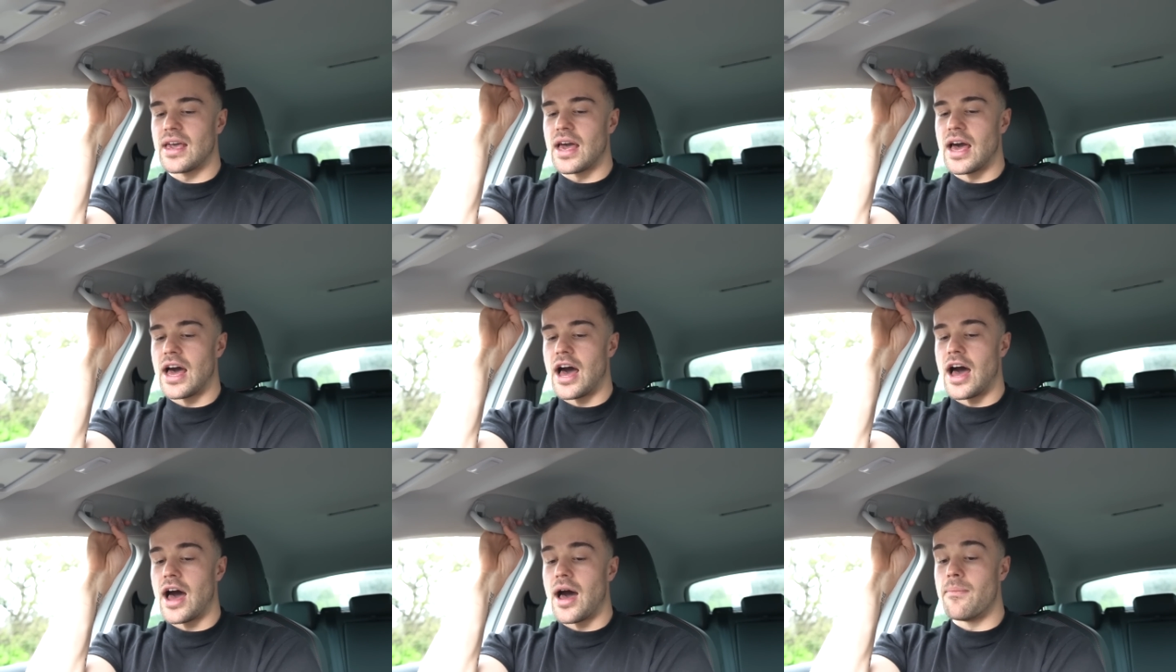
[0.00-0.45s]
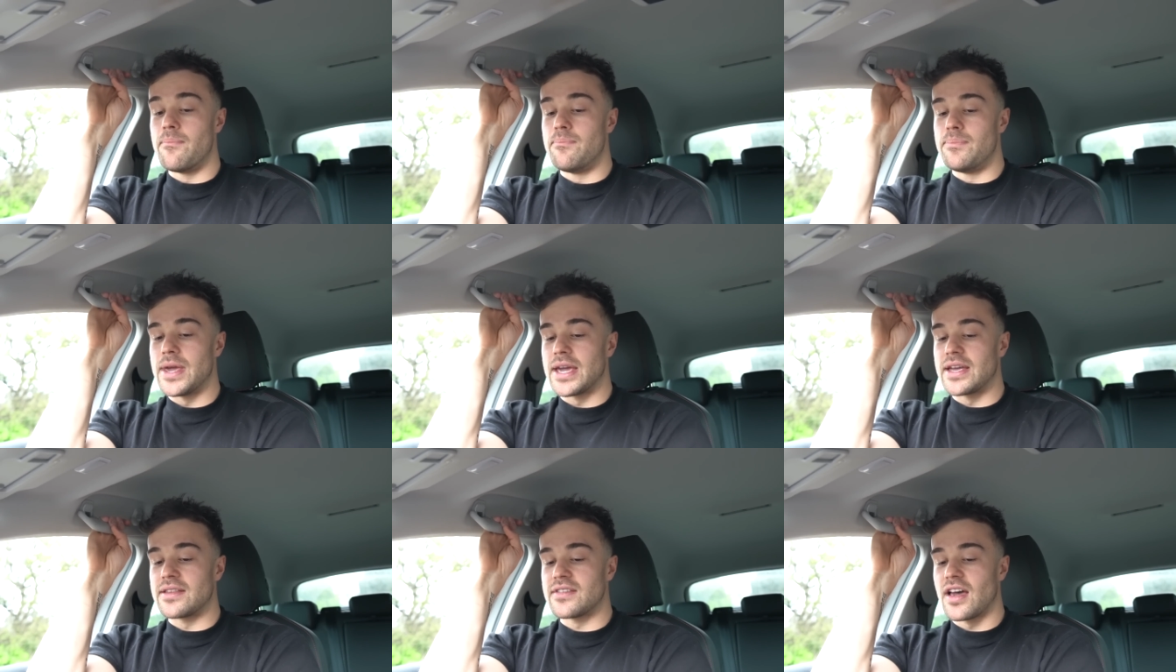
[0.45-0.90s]
uh,
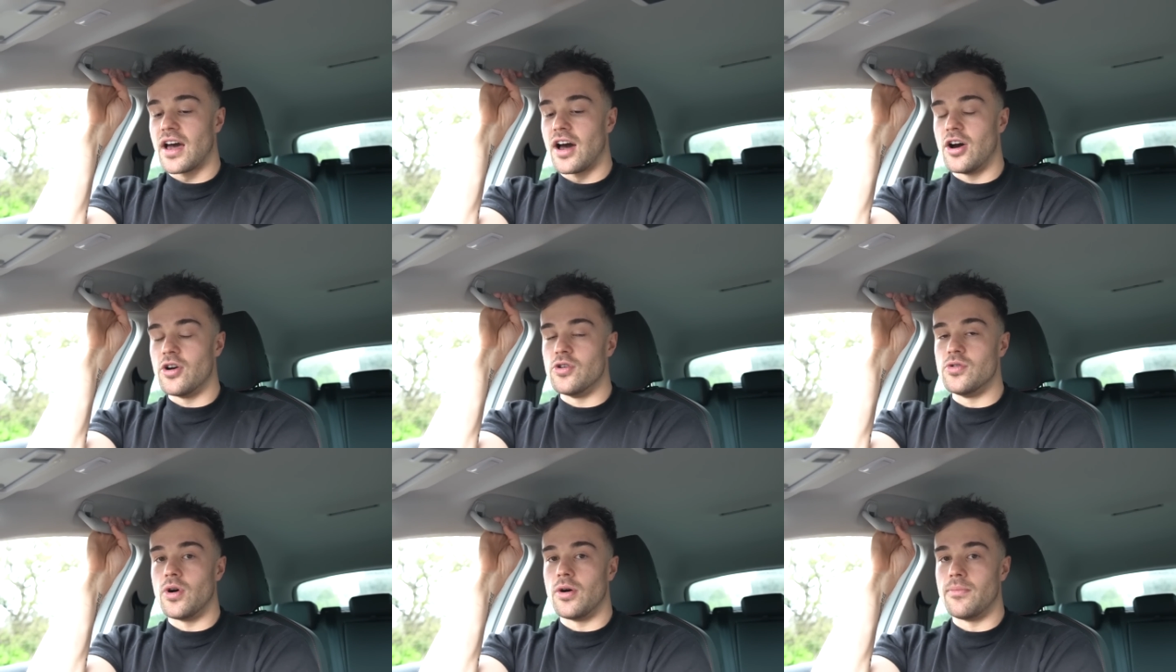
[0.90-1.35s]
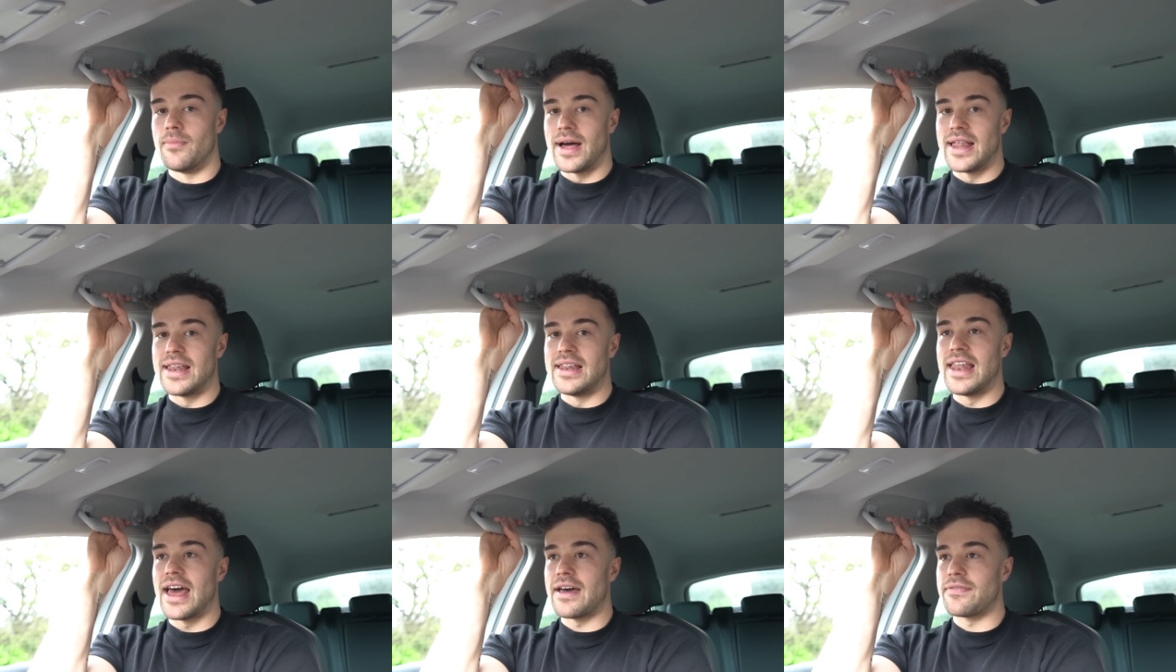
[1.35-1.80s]
big toe on
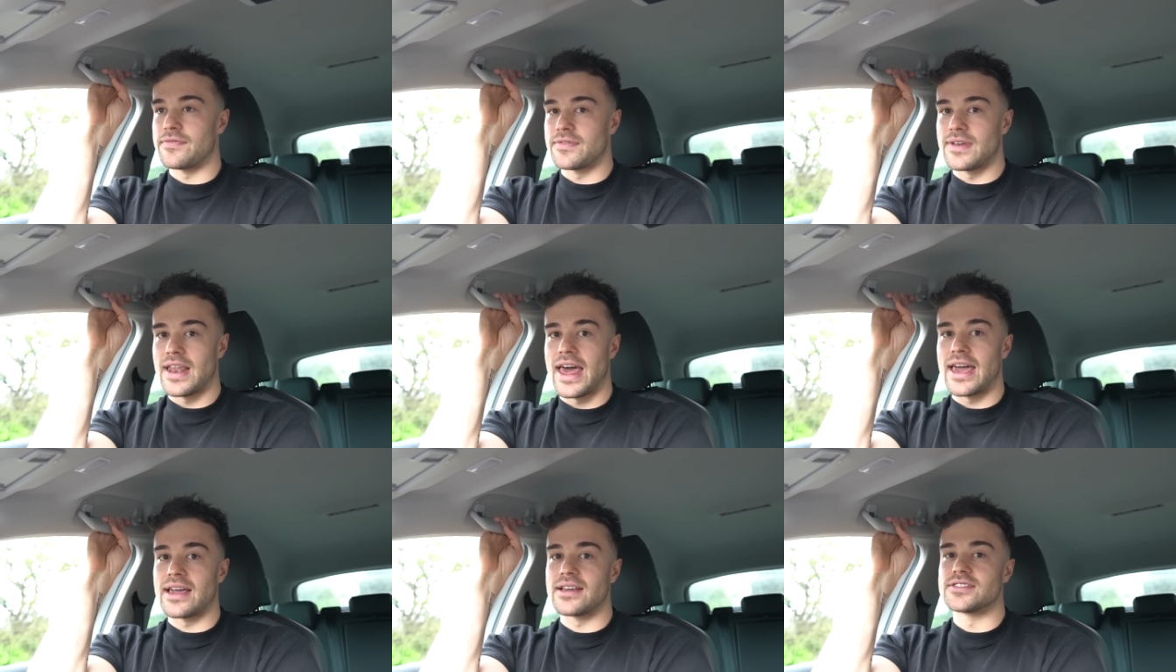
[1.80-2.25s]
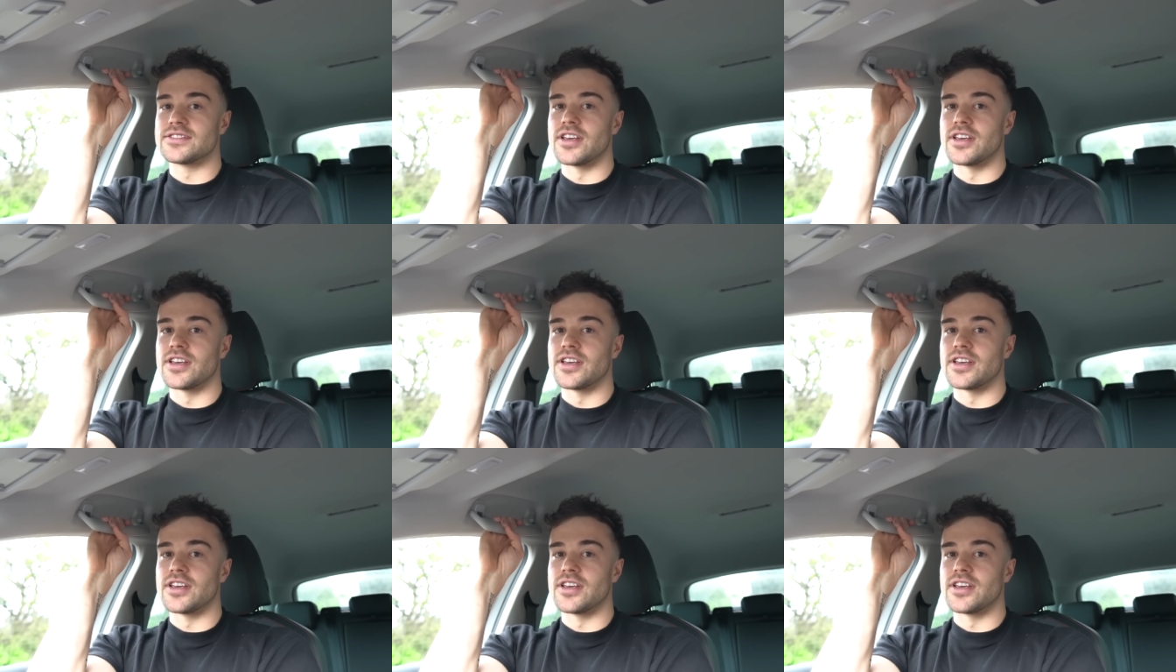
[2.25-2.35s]
my left leg.